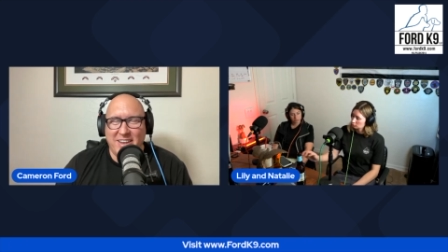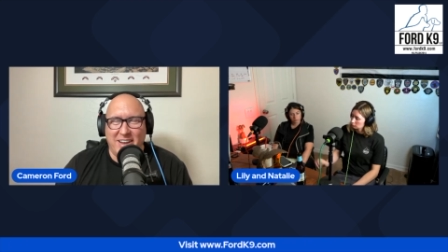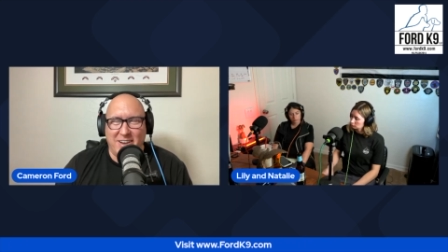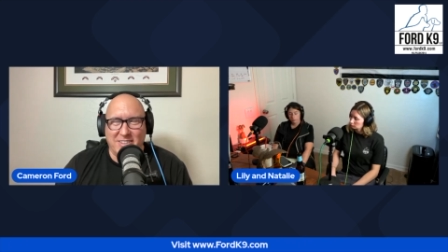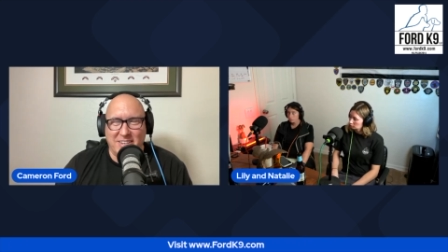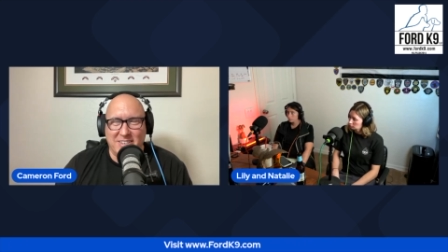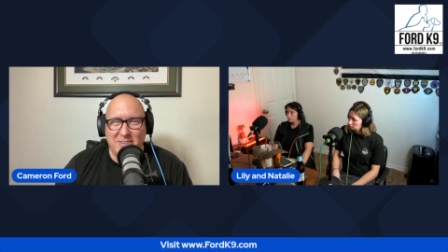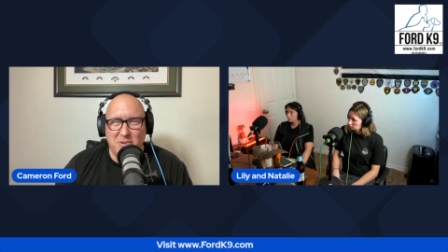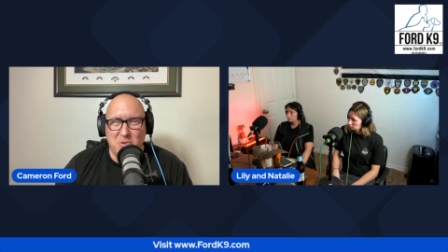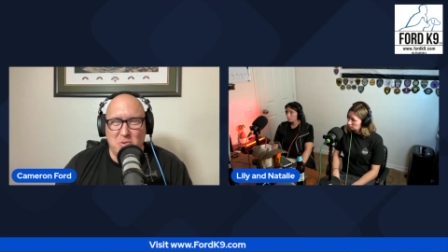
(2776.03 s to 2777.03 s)
I'll let
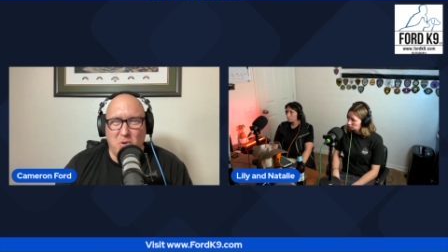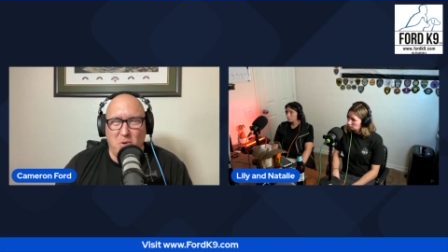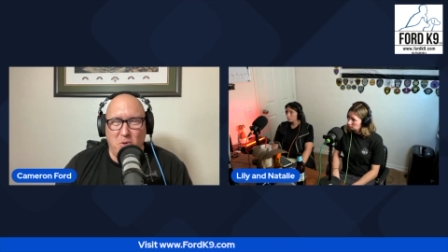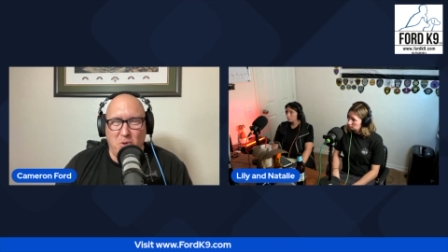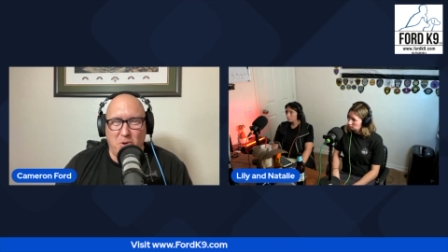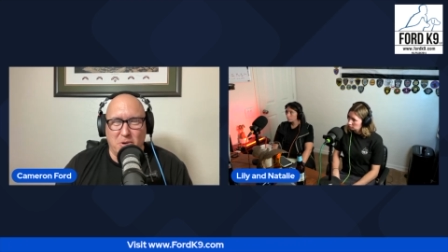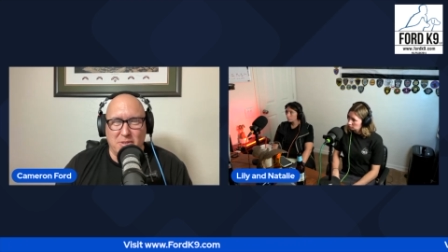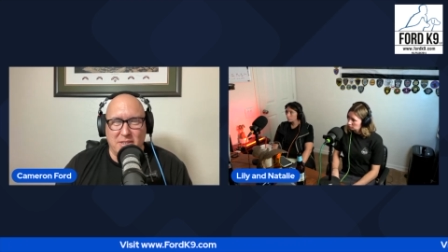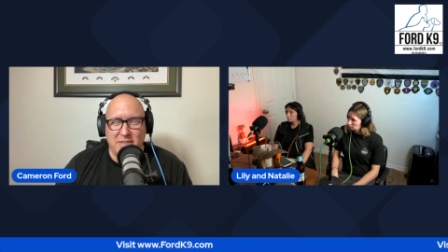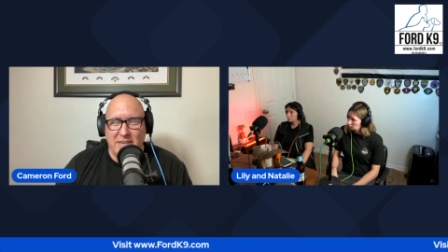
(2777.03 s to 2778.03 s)
you or
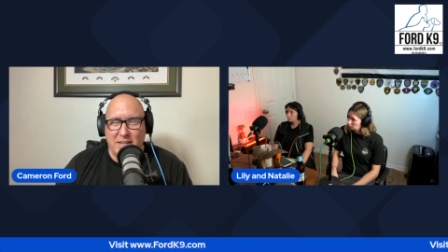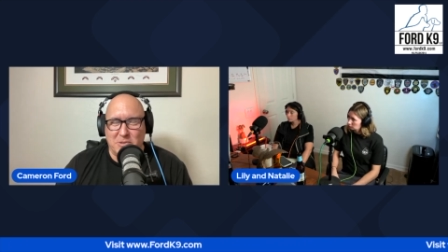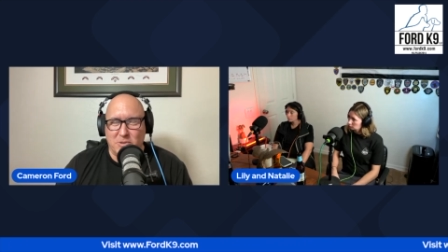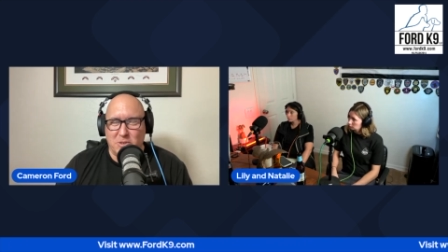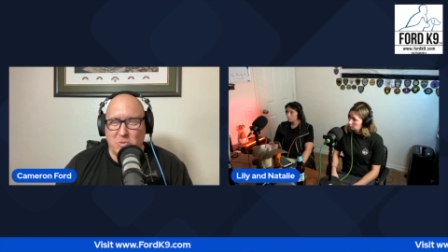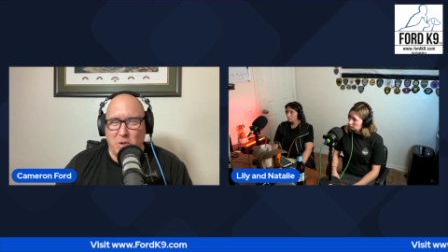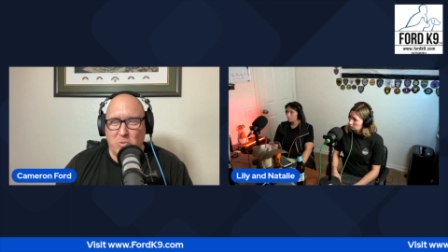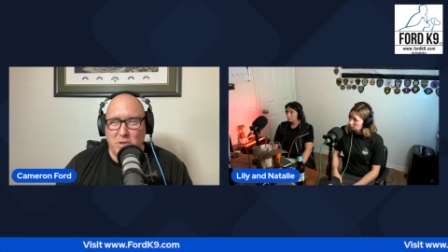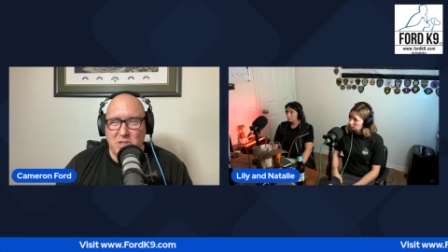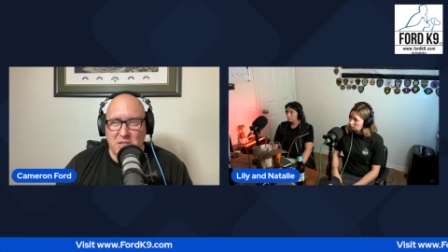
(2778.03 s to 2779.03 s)
Lily answer this one,
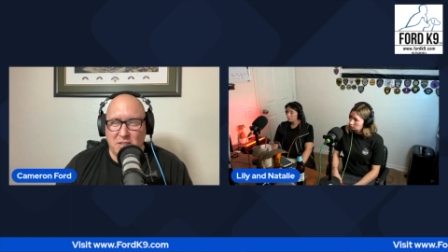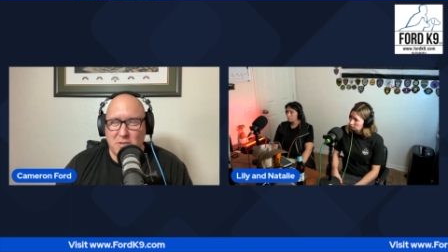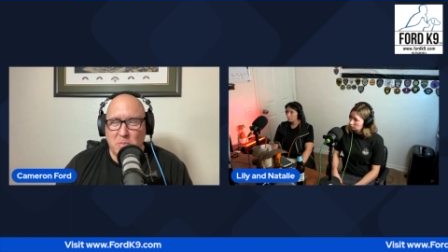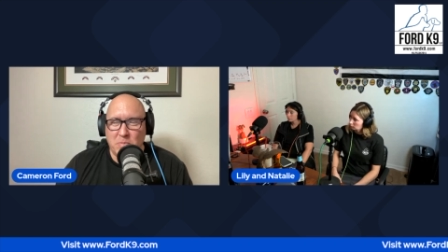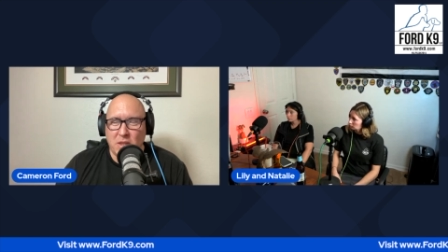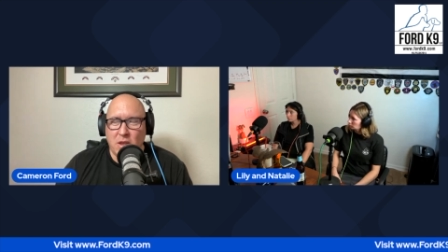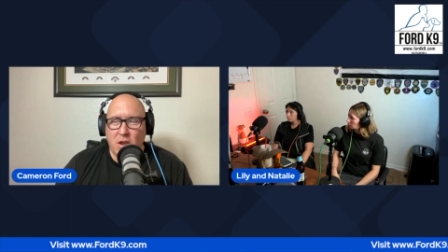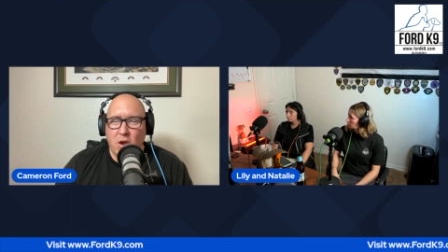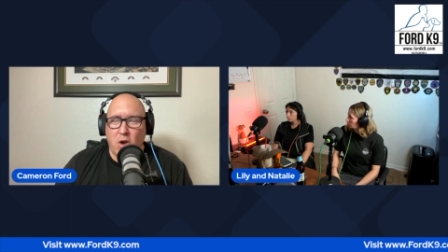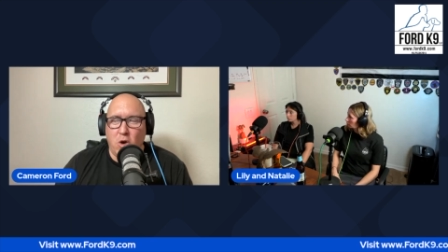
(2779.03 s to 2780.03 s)
which is
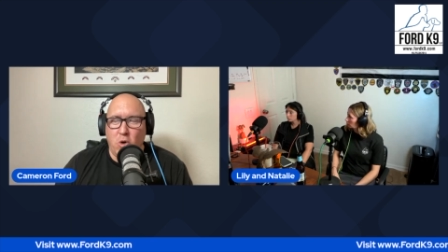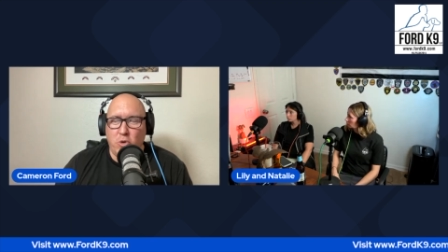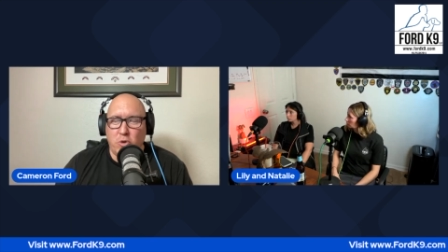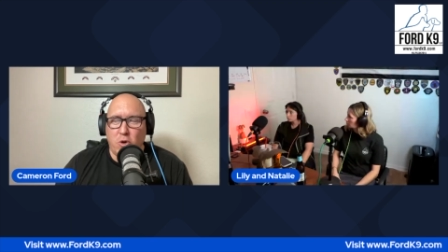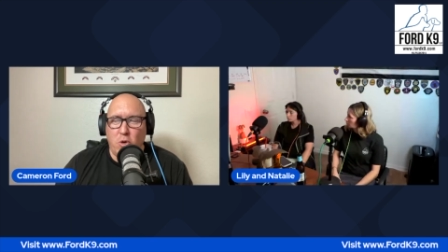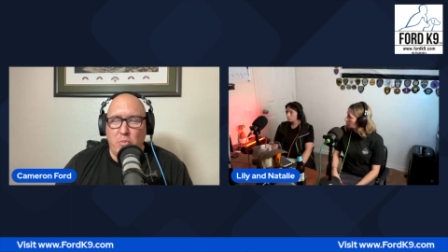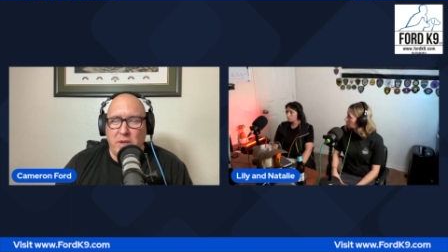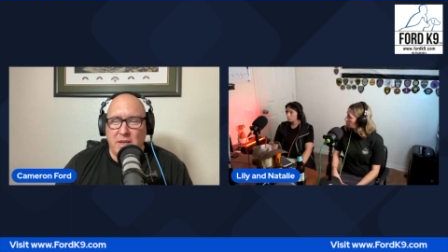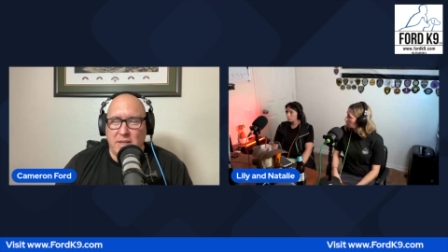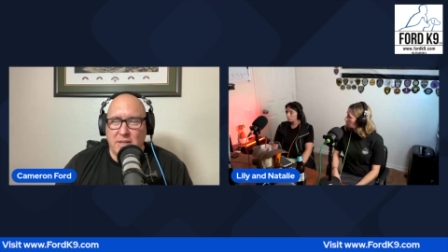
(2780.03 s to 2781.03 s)
odor
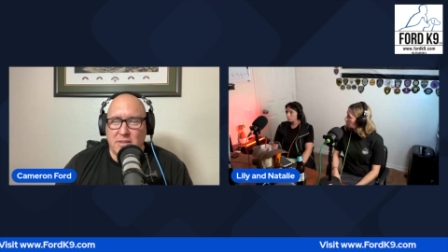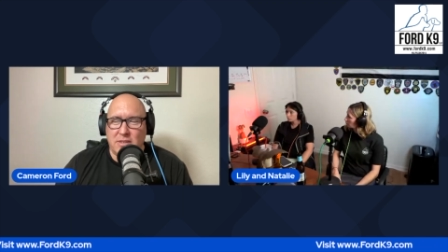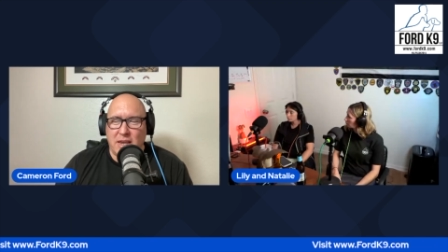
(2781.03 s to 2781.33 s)
obedience.